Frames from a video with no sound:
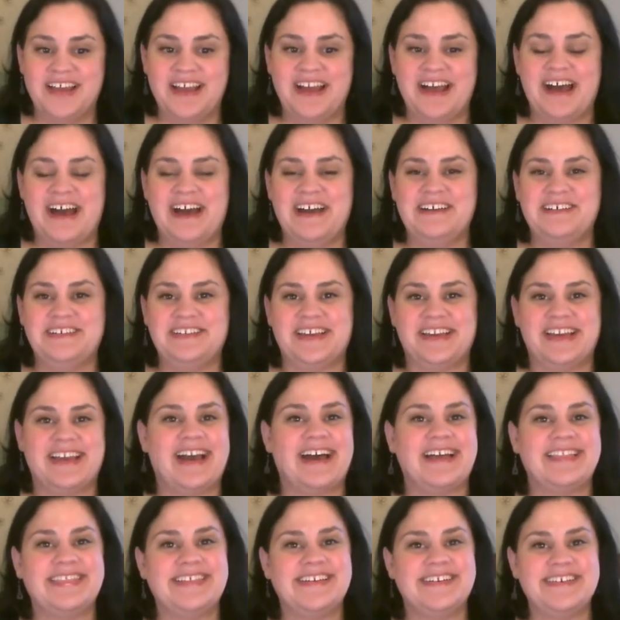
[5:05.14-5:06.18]
Okay,
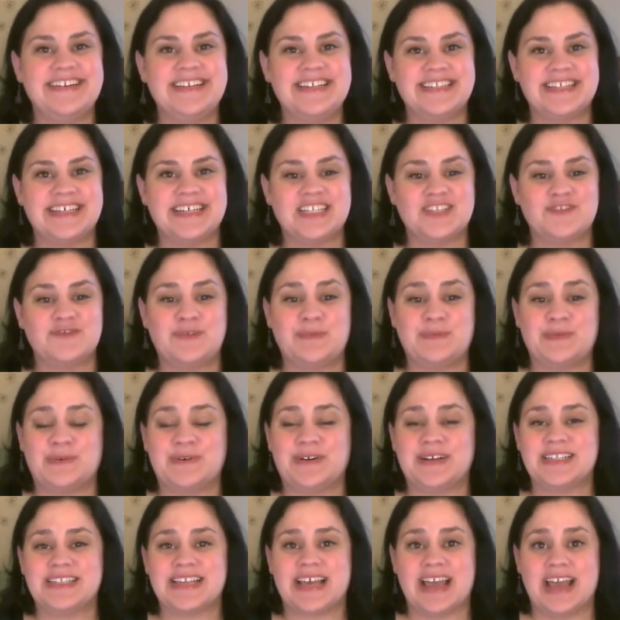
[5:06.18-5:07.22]
at 36 for
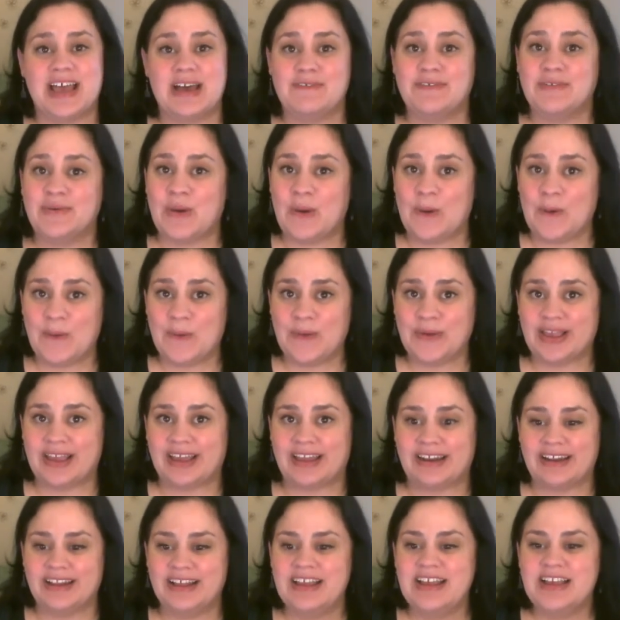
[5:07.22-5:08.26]
boys, I have
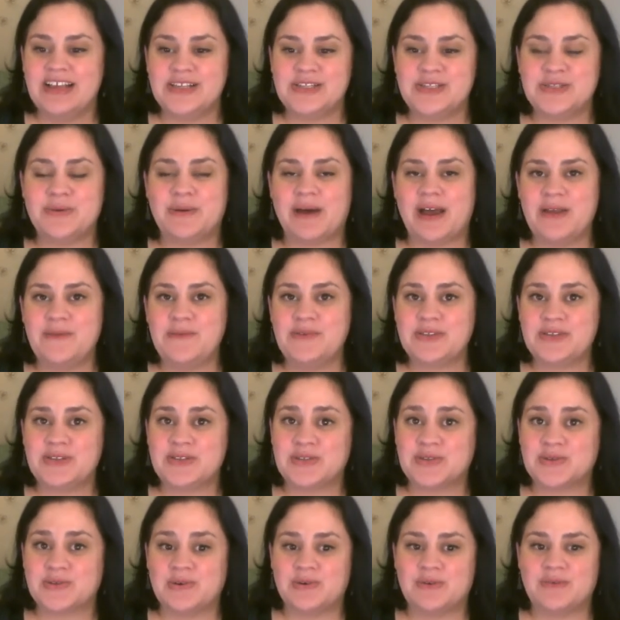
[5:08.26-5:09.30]
Colgan. So I went to
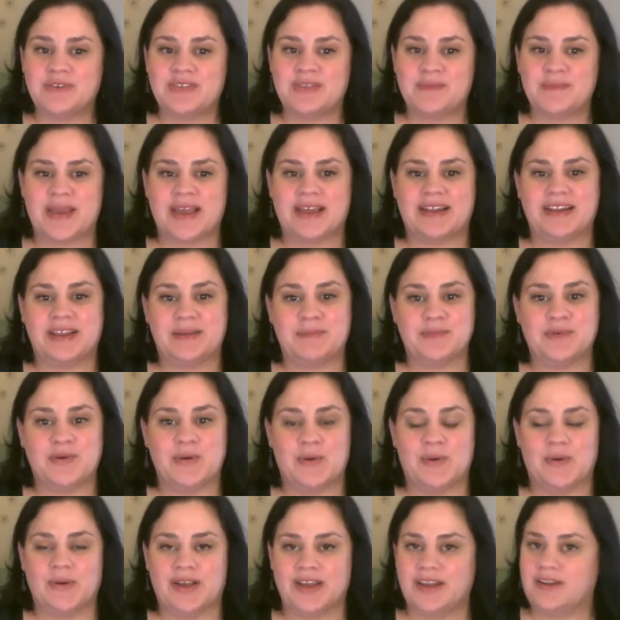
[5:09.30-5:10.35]
school with a man named
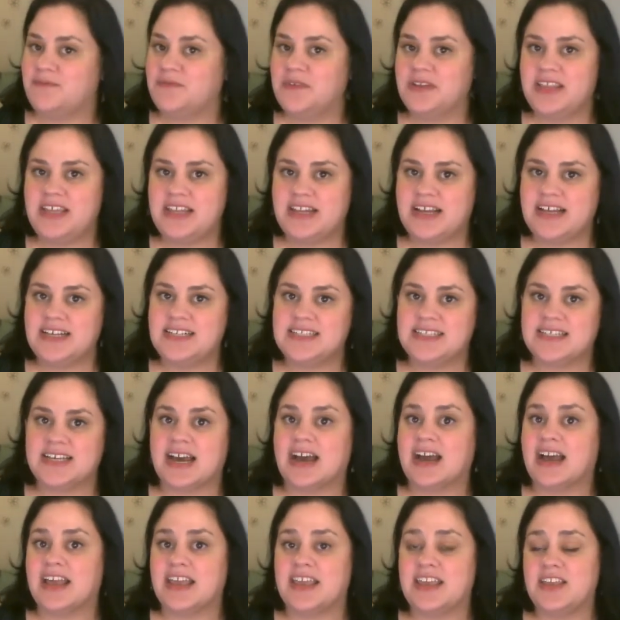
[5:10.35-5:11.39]
Colgan, really nice
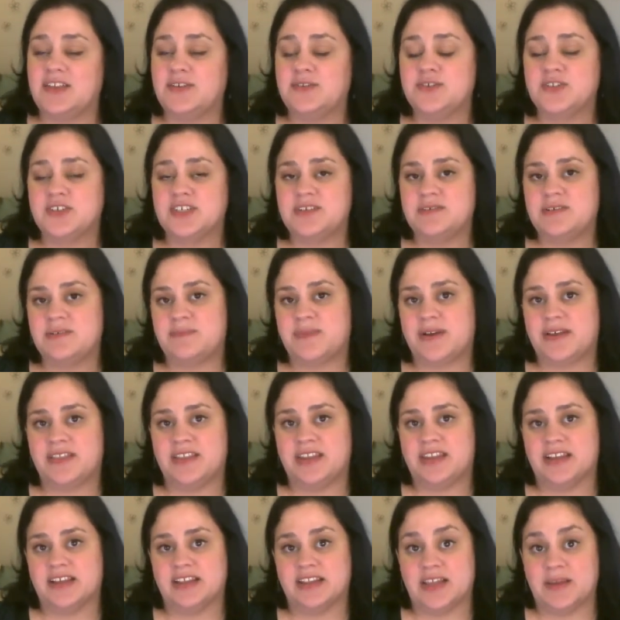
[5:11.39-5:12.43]
guy. He usually went by the
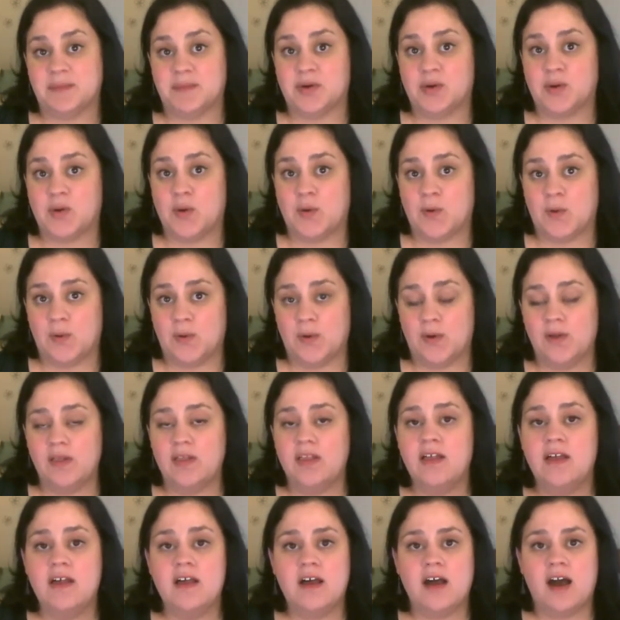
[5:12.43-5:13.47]
nickname
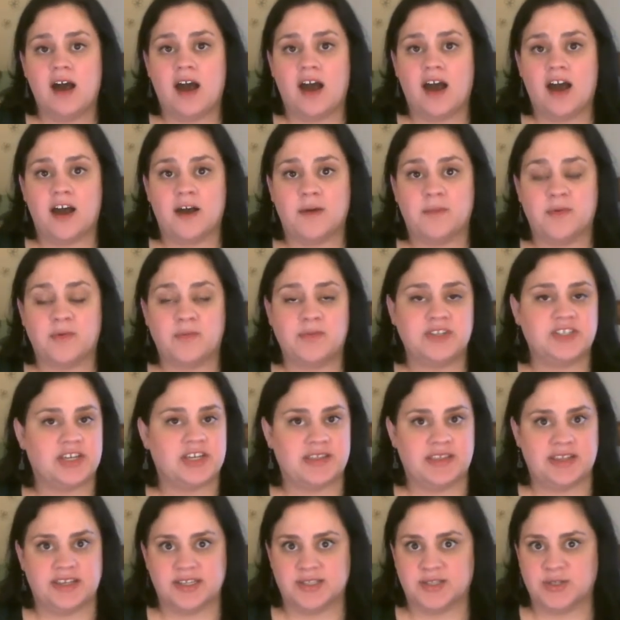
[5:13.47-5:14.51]
Cole, which I
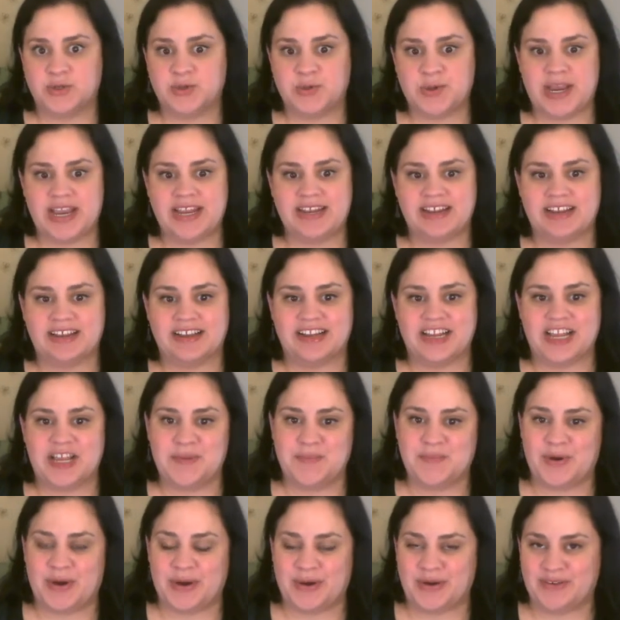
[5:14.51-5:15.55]
think is a great
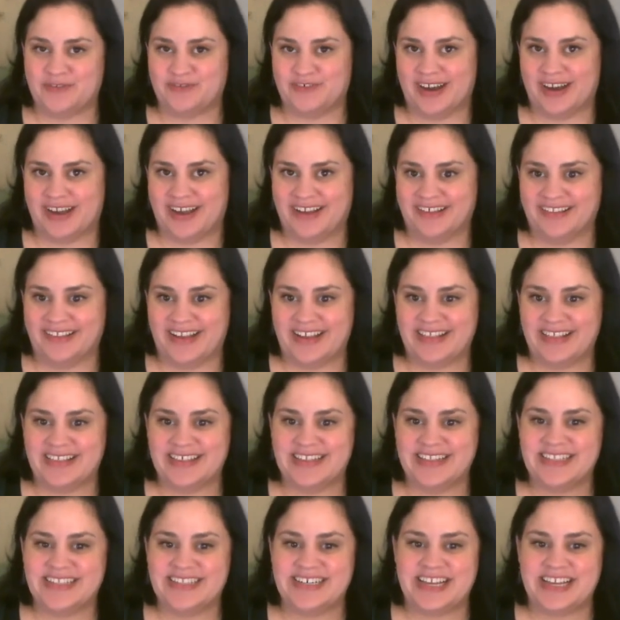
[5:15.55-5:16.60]
nickname, part of why I like
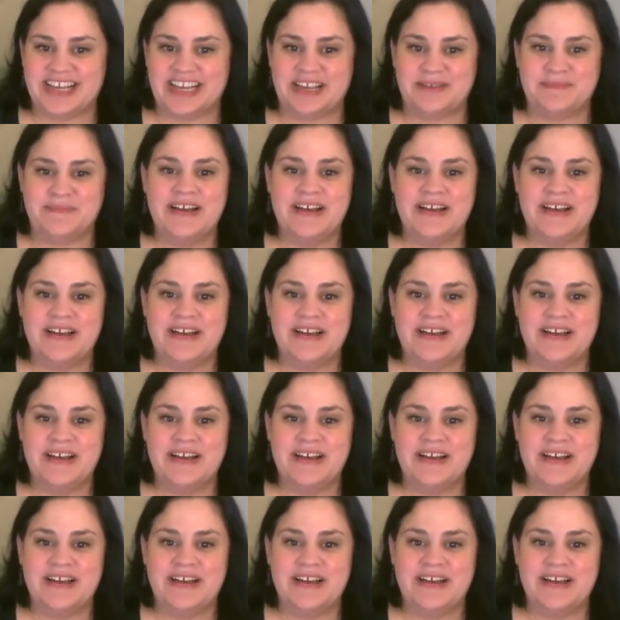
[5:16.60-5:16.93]
this name.